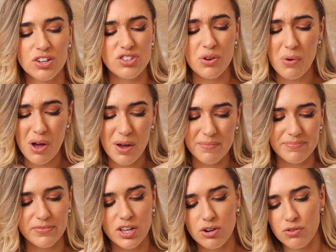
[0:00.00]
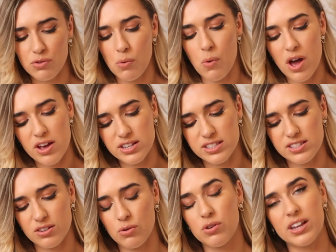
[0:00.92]
do you know what? They're not the
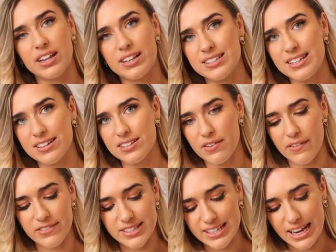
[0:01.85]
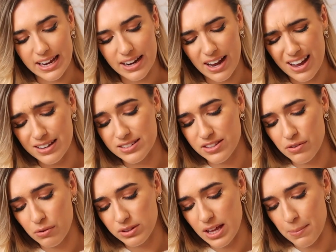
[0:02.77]
worst, ugliest things I've ever seen and
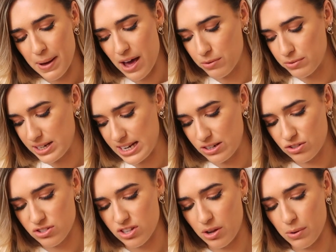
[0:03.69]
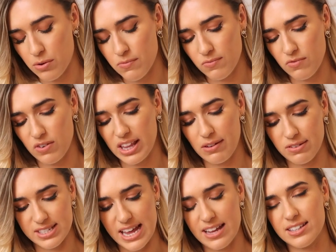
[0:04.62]
they're only a pound each so I couldn't really
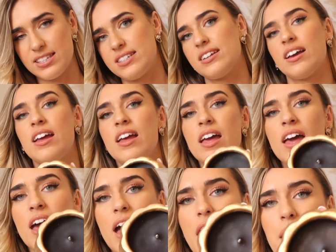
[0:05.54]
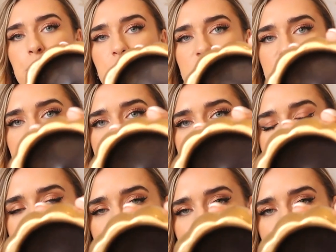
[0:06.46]
resist. Um, but they're just these